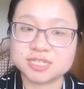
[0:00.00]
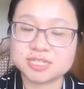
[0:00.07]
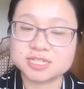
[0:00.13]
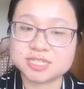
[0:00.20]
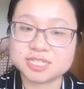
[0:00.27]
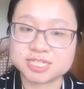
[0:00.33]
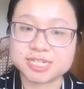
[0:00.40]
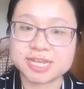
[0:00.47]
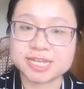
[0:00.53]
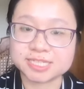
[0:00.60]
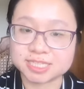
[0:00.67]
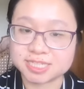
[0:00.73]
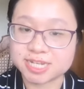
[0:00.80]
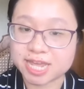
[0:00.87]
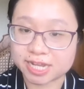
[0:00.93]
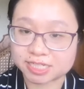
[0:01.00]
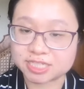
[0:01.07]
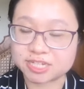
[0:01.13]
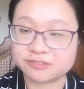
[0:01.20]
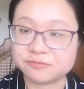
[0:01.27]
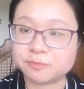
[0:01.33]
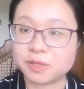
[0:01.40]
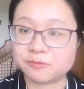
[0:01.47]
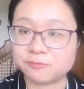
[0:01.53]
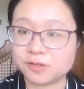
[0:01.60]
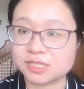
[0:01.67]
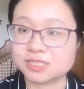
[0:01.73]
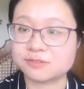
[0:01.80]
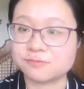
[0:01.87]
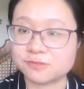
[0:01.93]
stayed negative before
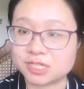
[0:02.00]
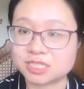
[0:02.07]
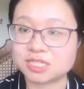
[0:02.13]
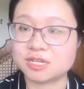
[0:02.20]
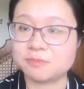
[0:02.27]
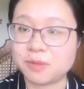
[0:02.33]
the first